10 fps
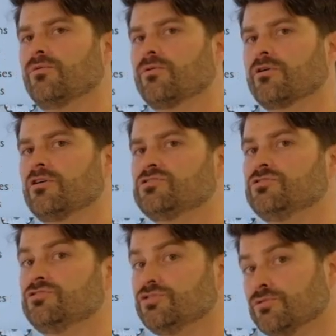order to
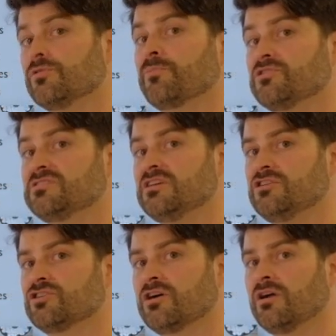do the
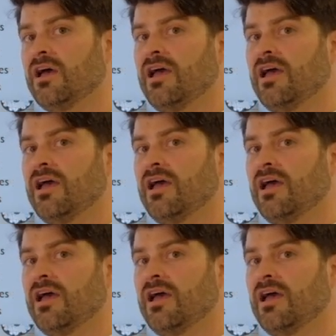procedure.